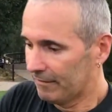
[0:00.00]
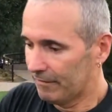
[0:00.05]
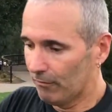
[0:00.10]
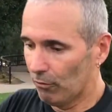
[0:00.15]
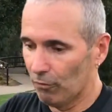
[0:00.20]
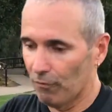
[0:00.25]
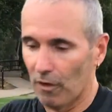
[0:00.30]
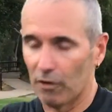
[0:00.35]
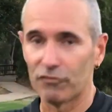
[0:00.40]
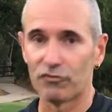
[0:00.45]

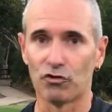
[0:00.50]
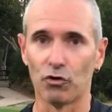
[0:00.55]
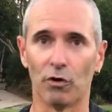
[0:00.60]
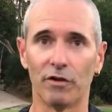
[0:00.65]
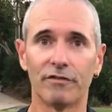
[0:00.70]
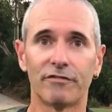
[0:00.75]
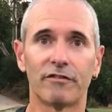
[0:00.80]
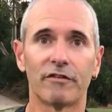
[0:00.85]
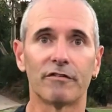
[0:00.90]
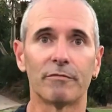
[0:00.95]
all those
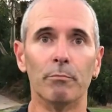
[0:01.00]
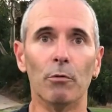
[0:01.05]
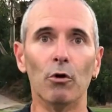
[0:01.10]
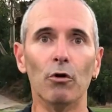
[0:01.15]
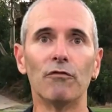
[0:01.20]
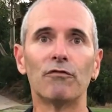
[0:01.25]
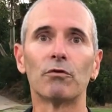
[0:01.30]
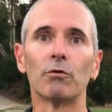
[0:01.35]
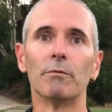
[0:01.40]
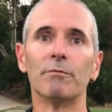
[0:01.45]
joints just
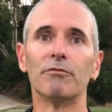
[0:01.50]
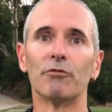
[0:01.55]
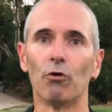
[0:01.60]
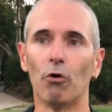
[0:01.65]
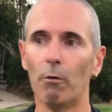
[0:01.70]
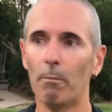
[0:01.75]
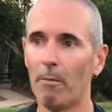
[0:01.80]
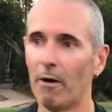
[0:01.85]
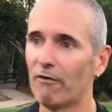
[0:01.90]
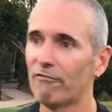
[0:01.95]
moved to
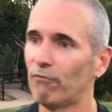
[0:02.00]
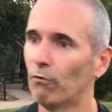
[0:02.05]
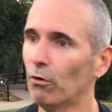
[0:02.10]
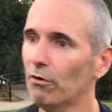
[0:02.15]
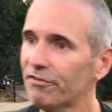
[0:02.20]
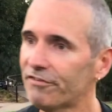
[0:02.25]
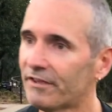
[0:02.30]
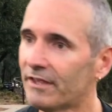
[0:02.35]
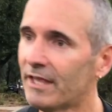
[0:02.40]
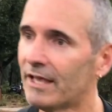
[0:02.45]
absorb my
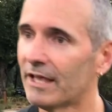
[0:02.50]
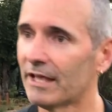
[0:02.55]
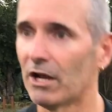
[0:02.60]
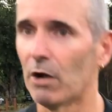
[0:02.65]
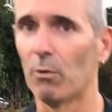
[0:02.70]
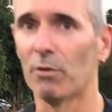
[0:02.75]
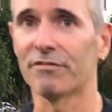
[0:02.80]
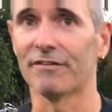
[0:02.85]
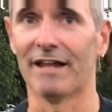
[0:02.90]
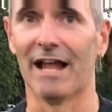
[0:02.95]
force, and I
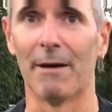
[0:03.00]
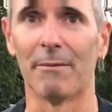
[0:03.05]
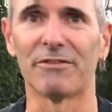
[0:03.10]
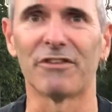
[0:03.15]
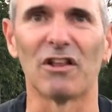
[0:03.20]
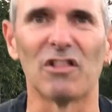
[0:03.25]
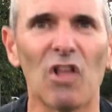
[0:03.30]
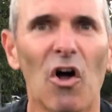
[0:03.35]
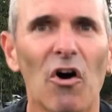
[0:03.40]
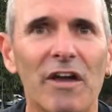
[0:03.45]
wasn't able to
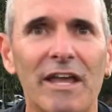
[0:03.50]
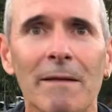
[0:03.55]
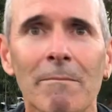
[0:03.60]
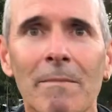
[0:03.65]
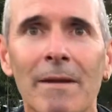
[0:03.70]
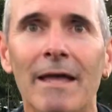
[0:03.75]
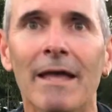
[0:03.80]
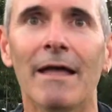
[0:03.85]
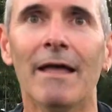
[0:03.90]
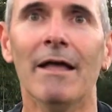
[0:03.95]
lock him,
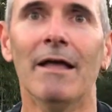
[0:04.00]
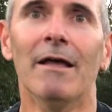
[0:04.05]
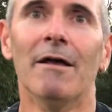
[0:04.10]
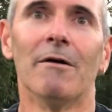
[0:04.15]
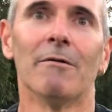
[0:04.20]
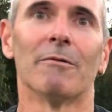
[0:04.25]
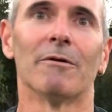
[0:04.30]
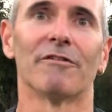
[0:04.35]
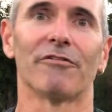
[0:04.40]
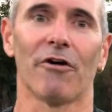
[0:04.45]

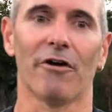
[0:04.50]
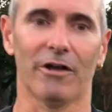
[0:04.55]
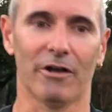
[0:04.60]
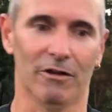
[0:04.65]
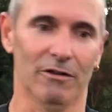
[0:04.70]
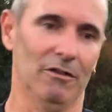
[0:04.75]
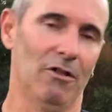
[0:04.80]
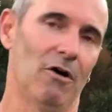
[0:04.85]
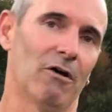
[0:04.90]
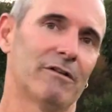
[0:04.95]
whereas I
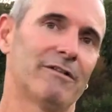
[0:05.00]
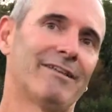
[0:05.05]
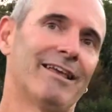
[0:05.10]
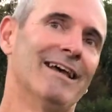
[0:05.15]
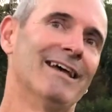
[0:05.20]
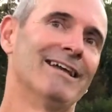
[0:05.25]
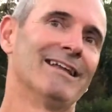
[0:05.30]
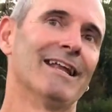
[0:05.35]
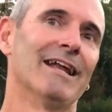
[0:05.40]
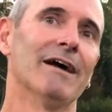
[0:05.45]
got locked,
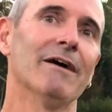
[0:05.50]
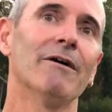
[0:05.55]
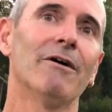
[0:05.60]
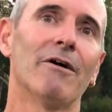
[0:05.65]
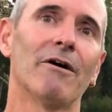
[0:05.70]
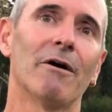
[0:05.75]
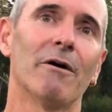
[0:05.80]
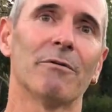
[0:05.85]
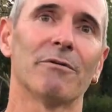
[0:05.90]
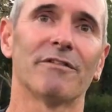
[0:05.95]
you know,
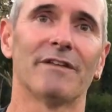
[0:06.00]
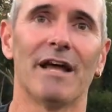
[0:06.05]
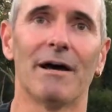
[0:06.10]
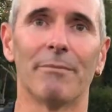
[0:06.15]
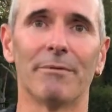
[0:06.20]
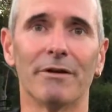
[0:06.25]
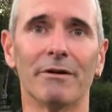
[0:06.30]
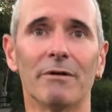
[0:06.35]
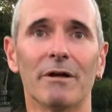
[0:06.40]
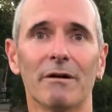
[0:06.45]
I wasn't able
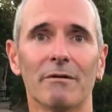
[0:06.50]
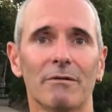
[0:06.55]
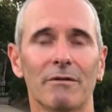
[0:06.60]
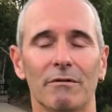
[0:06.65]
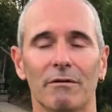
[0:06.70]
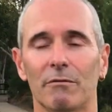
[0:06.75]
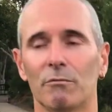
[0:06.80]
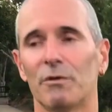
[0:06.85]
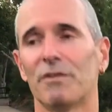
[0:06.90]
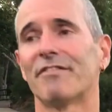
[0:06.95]
to
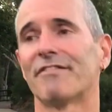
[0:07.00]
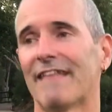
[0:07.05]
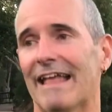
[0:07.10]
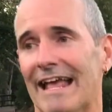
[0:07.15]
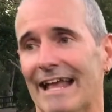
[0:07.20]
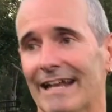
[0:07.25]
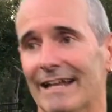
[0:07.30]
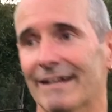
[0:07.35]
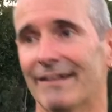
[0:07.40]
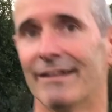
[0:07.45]
withstand it.